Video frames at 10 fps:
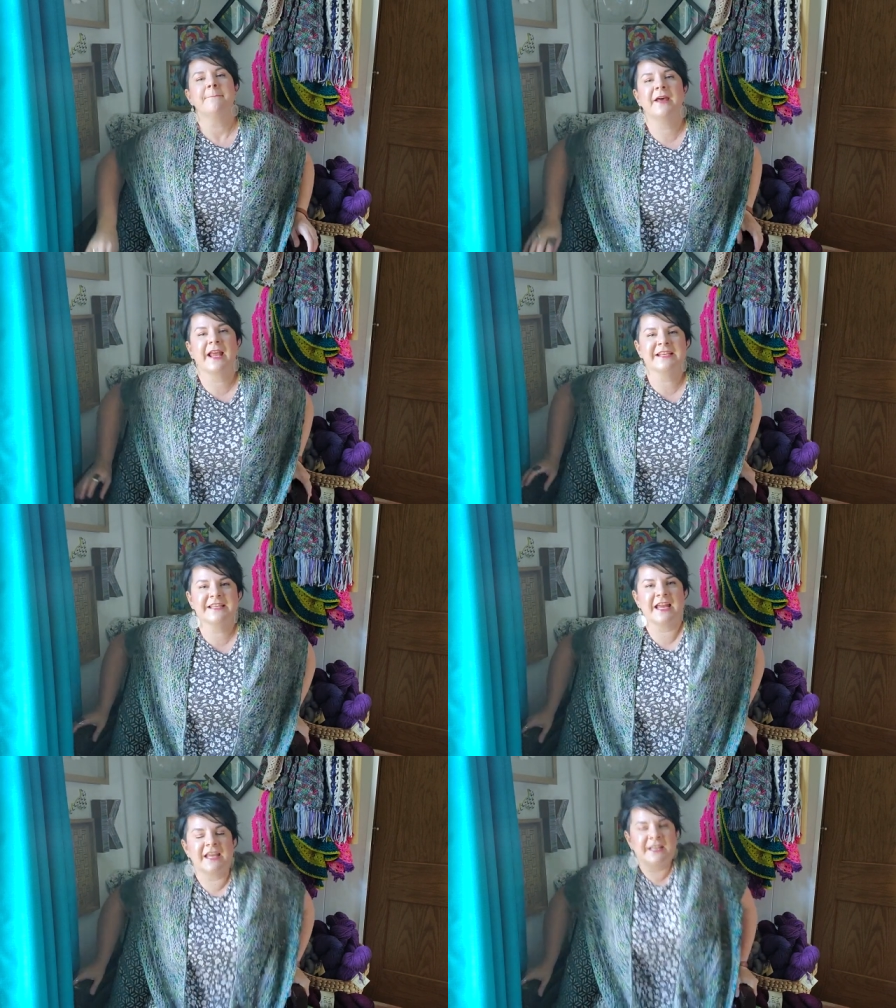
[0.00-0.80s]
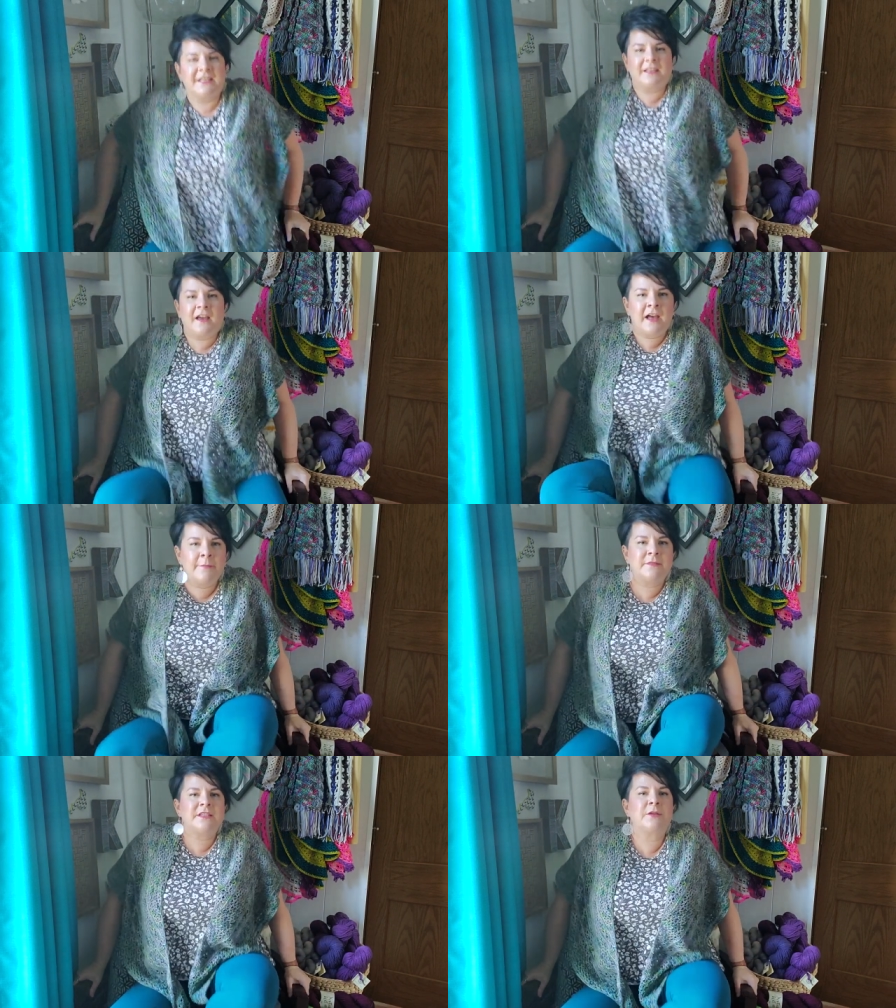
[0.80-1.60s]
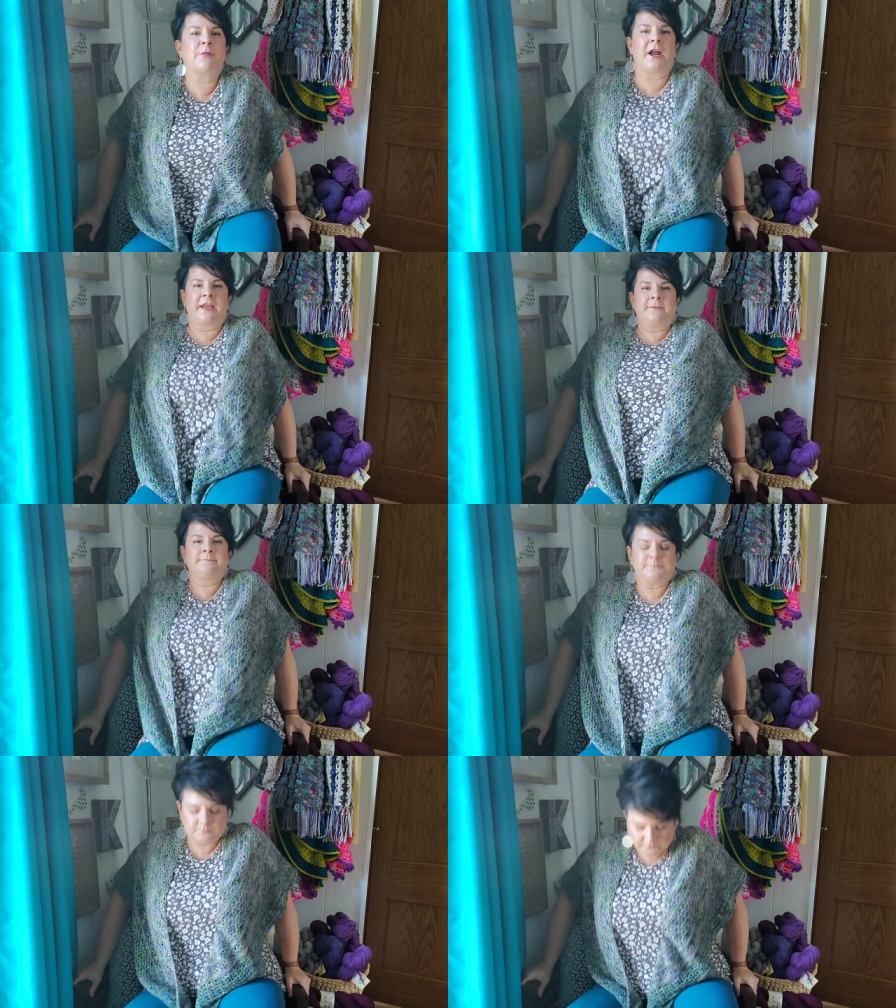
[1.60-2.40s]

But I said um, to Brian,